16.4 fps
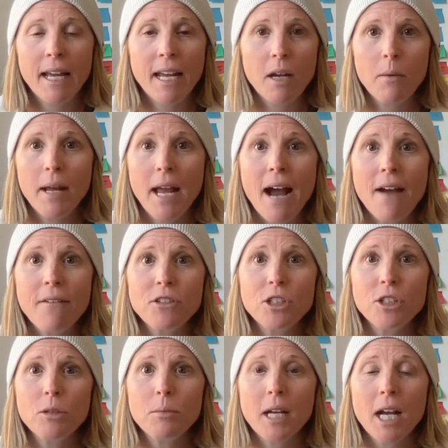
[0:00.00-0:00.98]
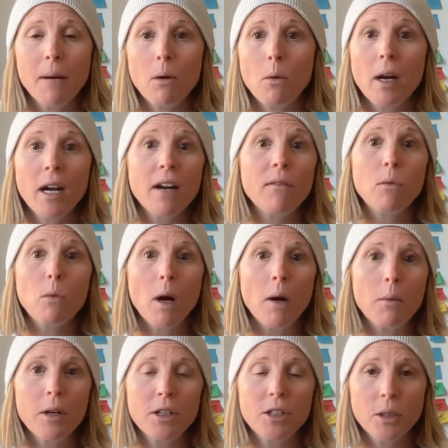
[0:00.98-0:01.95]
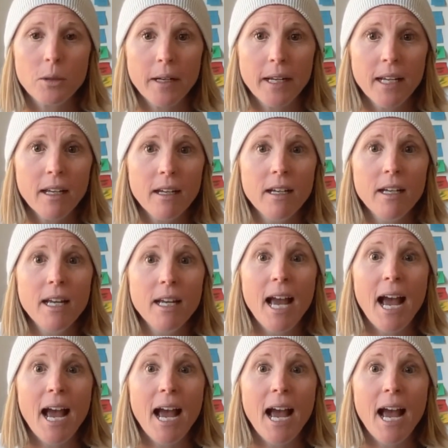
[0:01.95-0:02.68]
Like we have to become aware of what we're doing